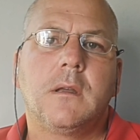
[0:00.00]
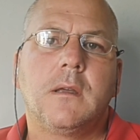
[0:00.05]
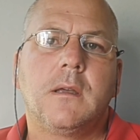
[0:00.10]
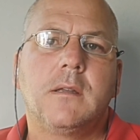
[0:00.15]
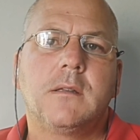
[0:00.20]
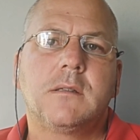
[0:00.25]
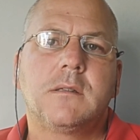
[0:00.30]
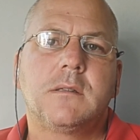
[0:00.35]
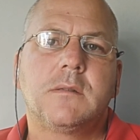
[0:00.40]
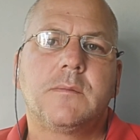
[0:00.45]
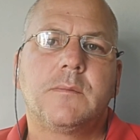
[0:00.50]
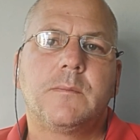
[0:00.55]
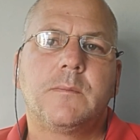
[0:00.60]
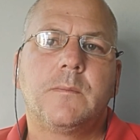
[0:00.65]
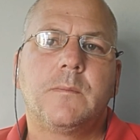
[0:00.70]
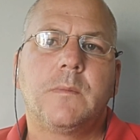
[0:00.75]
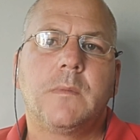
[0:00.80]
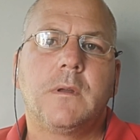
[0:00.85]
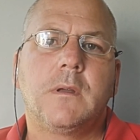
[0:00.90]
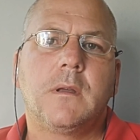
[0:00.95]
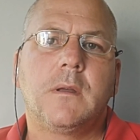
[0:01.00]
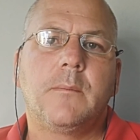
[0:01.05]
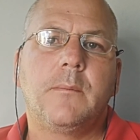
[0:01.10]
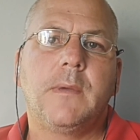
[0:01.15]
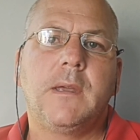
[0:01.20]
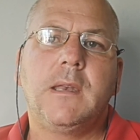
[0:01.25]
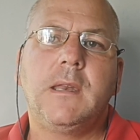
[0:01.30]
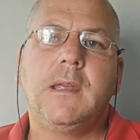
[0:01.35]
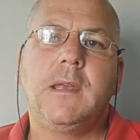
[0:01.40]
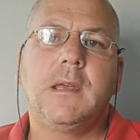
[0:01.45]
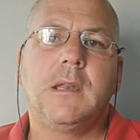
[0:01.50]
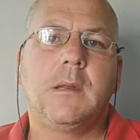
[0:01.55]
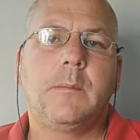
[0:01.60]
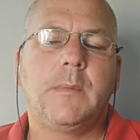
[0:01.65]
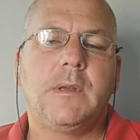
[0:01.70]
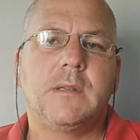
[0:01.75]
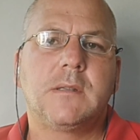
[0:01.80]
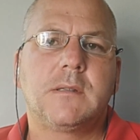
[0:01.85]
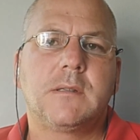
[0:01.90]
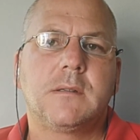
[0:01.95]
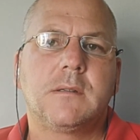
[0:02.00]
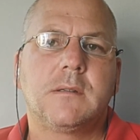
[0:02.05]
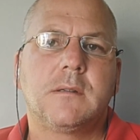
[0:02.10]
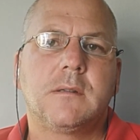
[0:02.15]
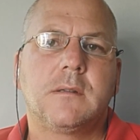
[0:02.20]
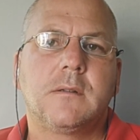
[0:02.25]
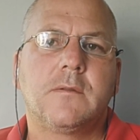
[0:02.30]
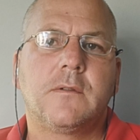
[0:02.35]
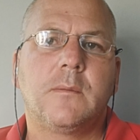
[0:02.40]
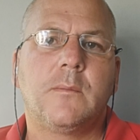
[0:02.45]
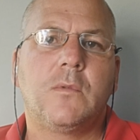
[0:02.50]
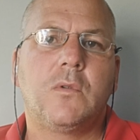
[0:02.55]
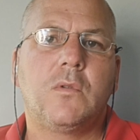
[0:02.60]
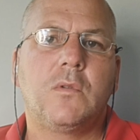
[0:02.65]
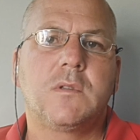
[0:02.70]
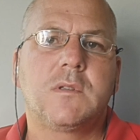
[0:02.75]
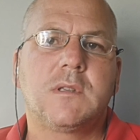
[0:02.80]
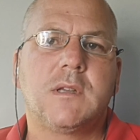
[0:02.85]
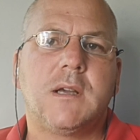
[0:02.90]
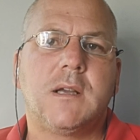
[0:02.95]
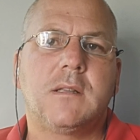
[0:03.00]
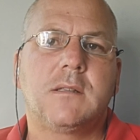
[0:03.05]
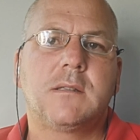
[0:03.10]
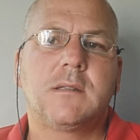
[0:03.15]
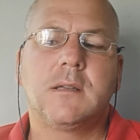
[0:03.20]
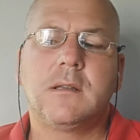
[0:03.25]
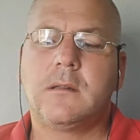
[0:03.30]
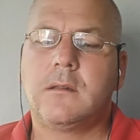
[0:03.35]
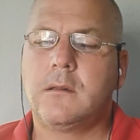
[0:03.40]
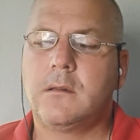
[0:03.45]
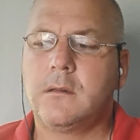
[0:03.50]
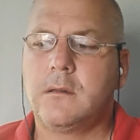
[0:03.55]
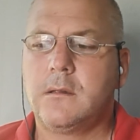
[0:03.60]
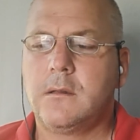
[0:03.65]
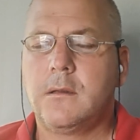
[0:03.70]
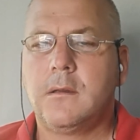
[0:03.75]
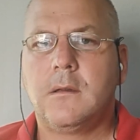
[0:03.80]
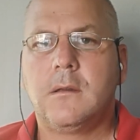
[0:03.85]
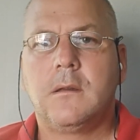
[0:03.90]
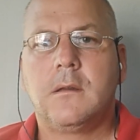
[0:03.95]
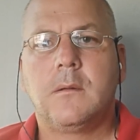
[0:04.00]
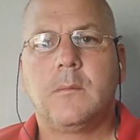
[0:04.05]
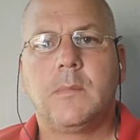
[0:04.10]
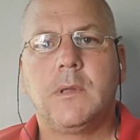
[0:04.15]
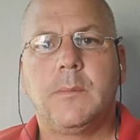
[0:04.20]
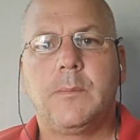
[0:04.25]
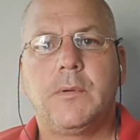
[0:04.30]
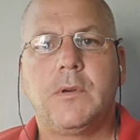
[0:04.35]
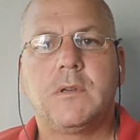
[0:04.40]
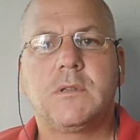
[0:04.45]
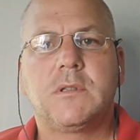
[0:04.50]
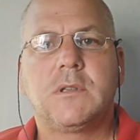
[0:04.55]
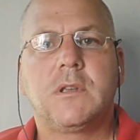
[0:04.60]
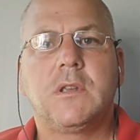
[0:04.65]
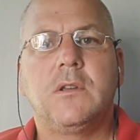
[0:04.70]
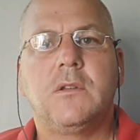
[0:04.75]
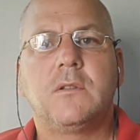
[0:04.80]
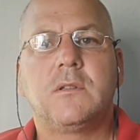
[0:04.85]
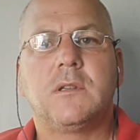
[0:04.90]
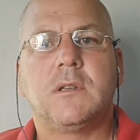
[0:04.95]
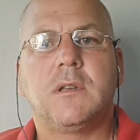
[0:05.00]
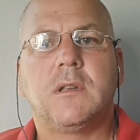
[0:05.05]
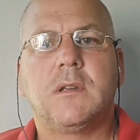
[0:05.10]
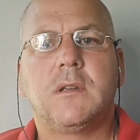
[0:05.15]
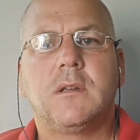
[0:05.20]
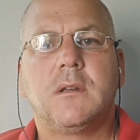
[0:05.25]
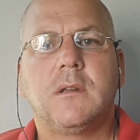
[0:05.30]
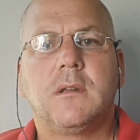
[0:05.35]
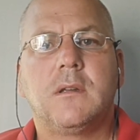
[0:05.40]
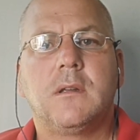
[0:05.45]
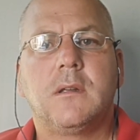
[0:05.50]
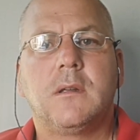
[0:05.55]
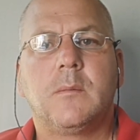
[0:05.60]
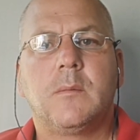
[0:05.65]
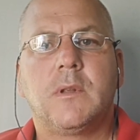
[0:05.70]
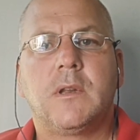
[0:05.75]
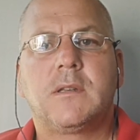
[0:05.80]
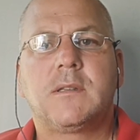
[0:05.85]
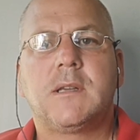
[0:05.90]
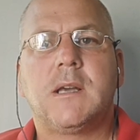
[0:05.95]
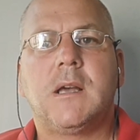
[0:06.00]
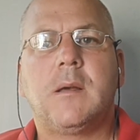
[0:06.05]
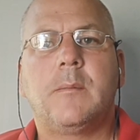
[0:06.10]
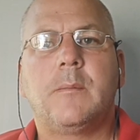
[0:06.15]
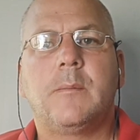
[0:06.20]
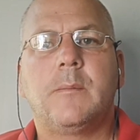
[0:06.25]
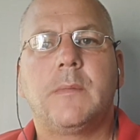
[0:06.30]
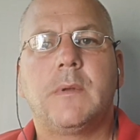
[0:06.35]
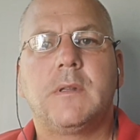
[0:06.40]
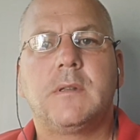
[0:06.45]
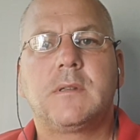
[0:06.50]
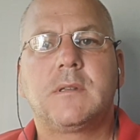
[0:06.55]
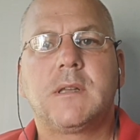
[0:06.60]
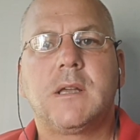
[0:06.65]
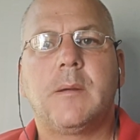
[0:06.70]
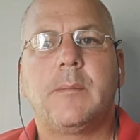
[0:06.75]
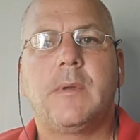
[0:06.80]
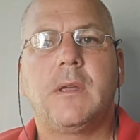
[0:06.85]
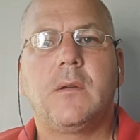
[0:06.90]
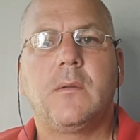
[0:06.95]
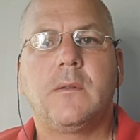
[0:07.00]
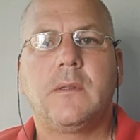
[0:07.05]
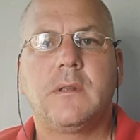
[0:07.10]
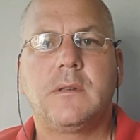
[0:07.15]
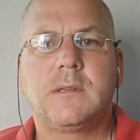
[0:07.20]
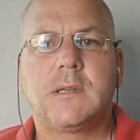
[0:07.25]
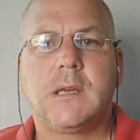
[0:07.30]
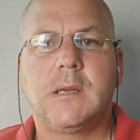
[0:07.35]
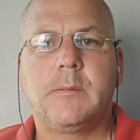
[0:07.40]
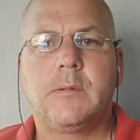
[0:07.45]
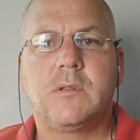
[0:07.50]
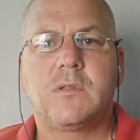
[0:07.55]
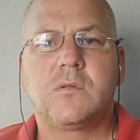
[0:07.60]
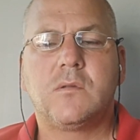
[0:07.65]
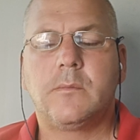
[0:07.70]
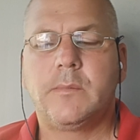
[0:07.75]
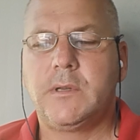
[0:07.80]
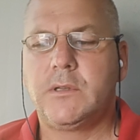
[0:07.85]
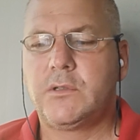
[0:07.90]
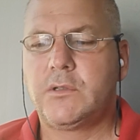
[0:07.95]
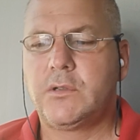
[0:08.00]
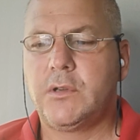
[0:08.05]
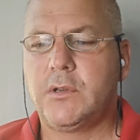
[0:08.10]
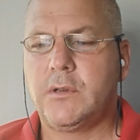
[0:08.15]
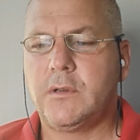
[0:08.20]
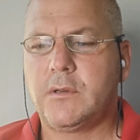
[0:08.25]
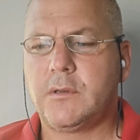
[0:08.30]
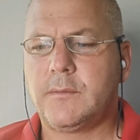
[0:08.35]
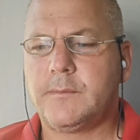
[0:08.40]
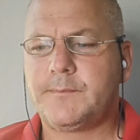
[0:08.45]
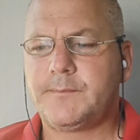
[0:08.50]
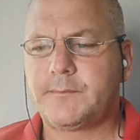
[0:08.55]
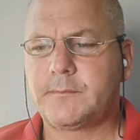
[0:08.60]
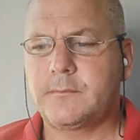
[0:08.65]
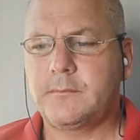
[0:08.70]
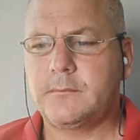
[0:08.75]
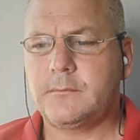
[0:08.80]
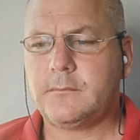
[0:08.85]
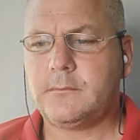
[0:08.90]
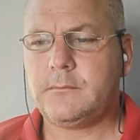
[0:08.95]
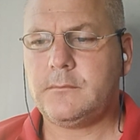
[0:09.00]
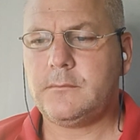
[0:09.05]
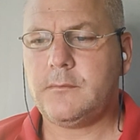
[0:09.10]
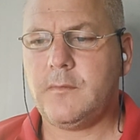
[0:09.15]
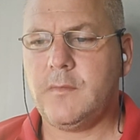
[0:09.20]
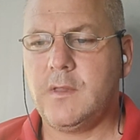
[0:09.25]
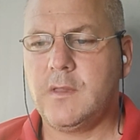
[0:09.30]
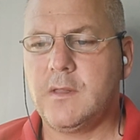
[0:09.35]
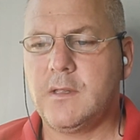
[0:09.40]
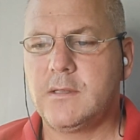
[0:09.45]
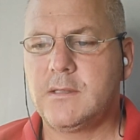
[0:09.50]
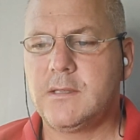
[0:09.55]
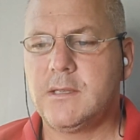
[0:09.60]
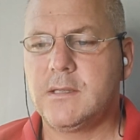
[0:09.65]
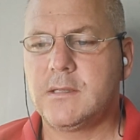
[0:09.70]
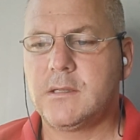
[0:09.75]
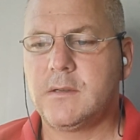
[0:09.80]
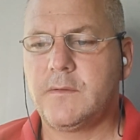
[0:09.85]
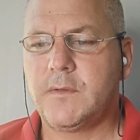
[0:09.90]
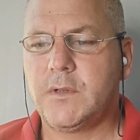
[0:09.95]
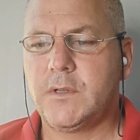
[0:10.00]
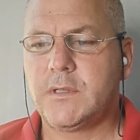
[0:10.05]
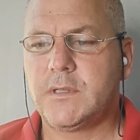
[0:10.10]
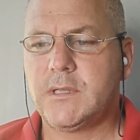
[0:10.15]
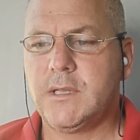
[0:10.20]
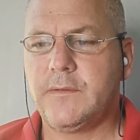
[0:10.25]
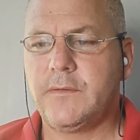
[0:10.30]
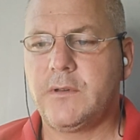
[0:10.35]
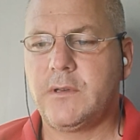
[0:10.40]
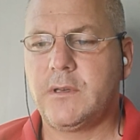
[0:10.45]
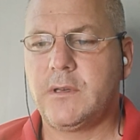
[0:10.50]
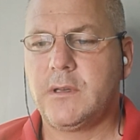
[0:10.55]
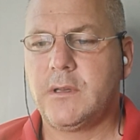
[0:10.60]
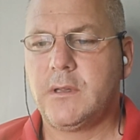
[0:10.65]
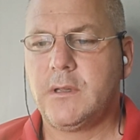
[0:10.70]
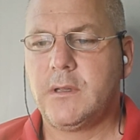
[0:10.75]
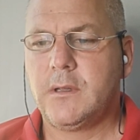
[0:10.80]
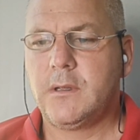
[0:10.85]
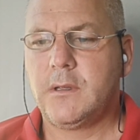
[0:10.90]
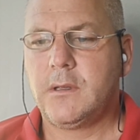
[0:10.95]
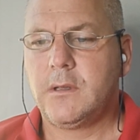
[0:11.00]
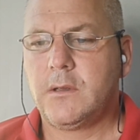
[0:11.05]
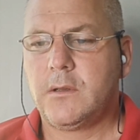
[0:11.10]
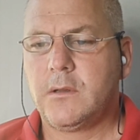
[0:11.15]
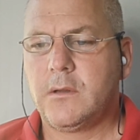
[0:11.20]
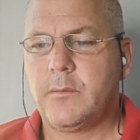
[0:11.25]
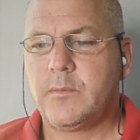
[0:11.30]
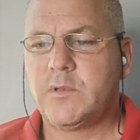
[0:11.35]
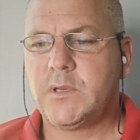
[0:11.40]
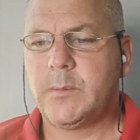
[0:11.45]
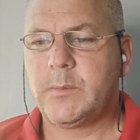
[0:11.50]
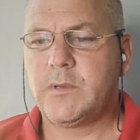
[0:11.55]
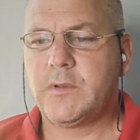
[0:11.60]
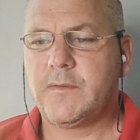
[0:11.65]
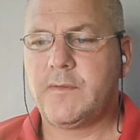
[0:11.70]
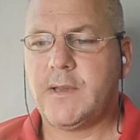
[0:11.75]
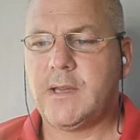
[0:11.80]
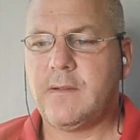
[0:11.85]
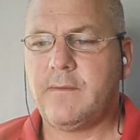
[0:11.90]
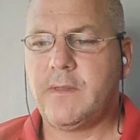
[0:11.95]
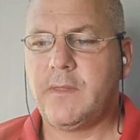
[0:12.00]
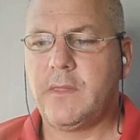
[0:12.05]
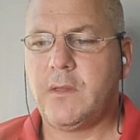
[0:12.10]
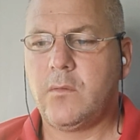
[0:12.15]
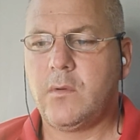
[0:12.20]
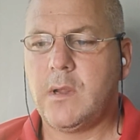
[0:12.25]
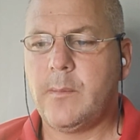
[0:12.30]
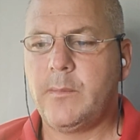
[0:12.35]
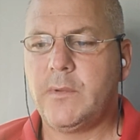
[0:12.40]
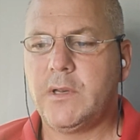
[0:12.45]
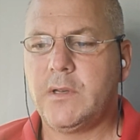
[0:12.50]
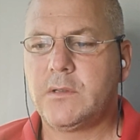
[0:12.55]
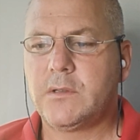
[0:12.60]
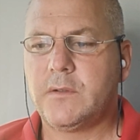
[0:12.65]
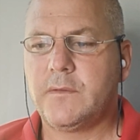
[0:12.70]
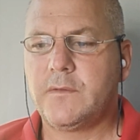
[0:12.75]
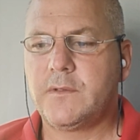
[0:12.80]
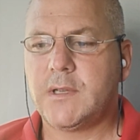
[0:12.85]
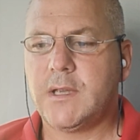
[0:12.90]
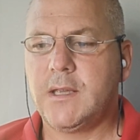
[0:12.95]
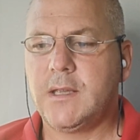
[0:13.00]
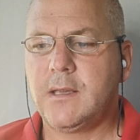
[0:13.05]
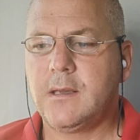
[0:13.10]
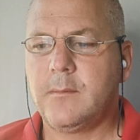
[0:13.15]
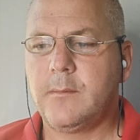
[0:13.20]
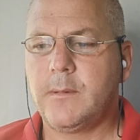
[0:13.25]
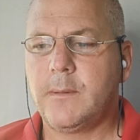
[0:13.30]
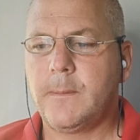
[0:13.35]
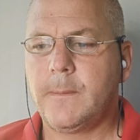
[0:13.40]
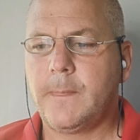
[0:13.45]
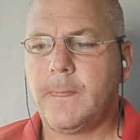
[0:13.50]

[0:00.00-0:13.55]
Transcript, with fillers: has uh, many enemies from all sides. They'll be persecuted. But a time is coming when the tables will be turned. And it says in verse 7 of chapter 5 Then the remnant of Jacob